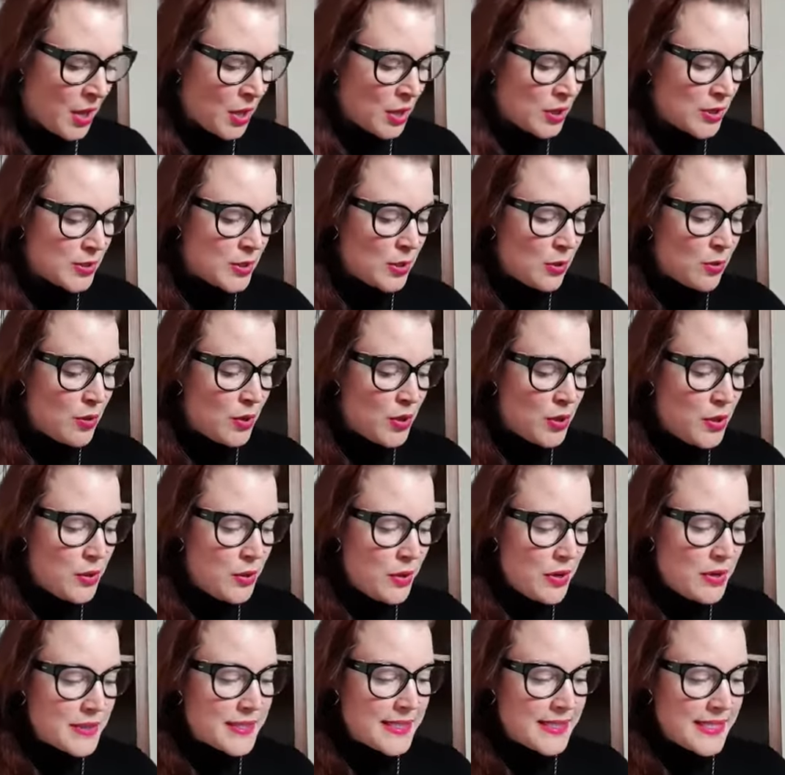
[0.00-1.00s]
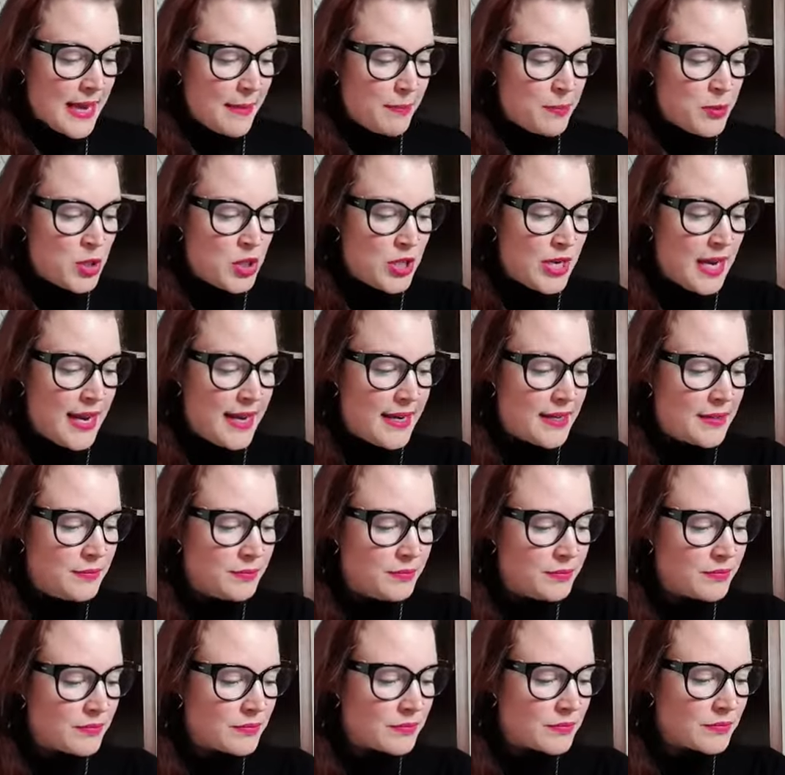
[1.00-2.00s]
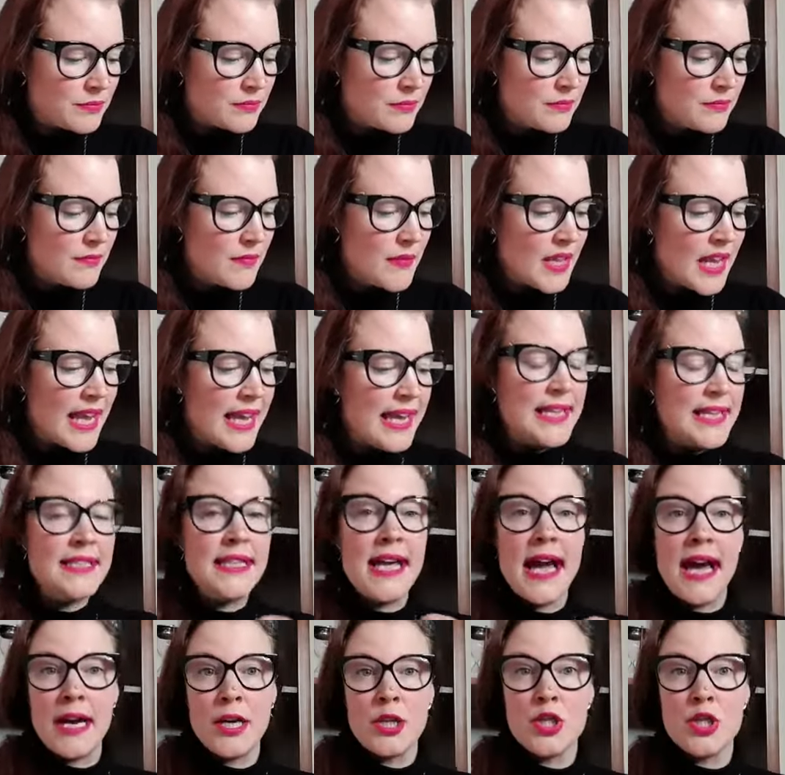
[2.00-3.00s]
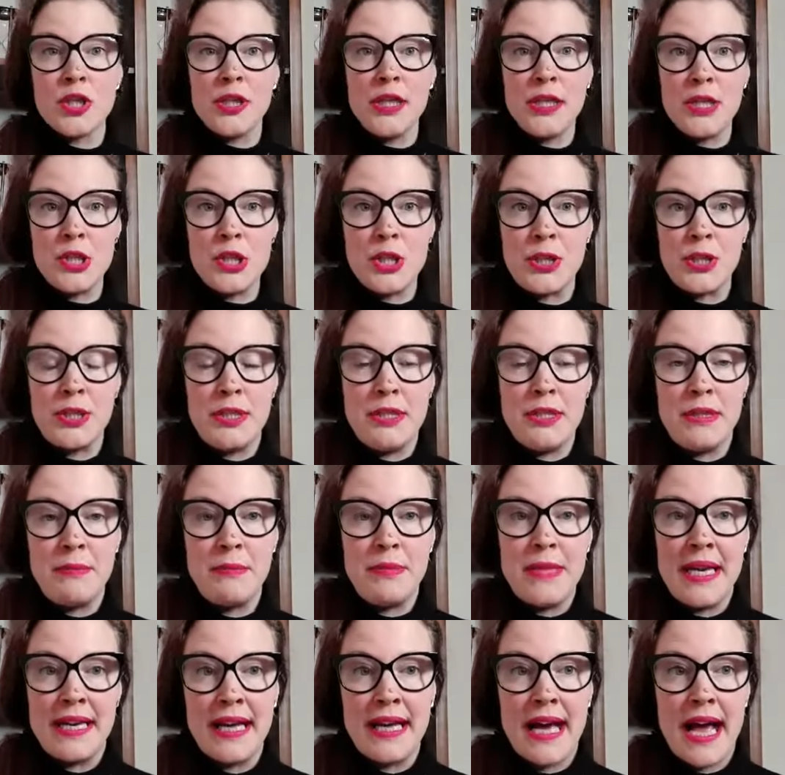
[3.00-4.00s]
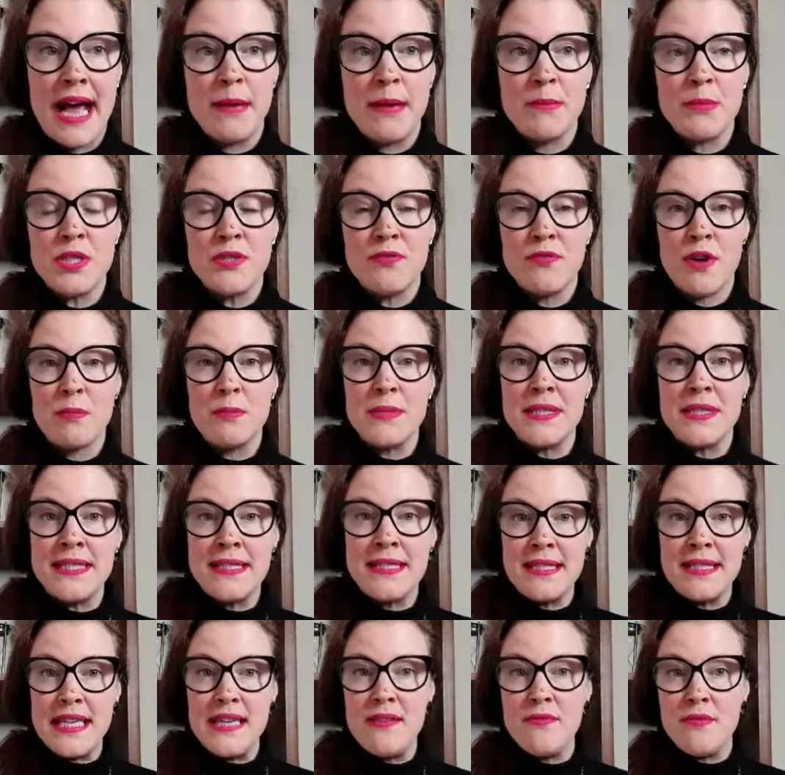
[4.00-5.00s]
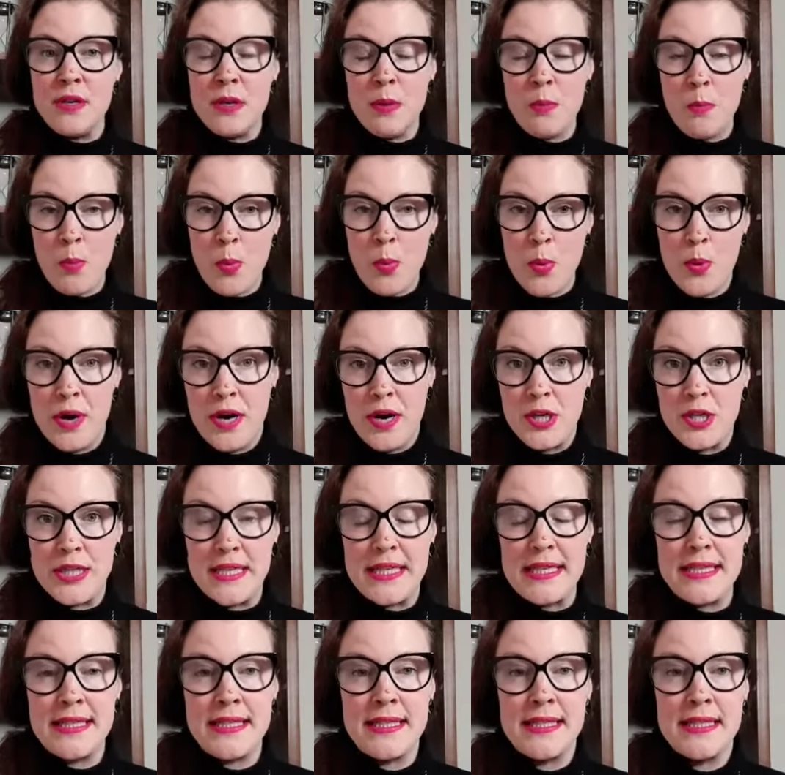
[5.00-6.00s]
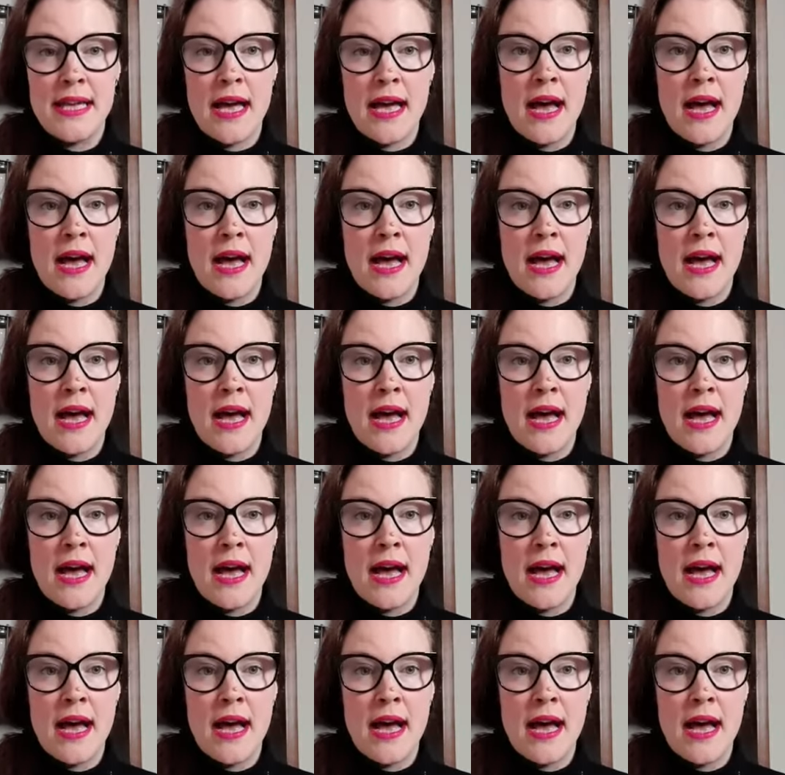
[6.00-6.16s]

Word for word: So, neuroception is actually a term that comes from Stephen Porges.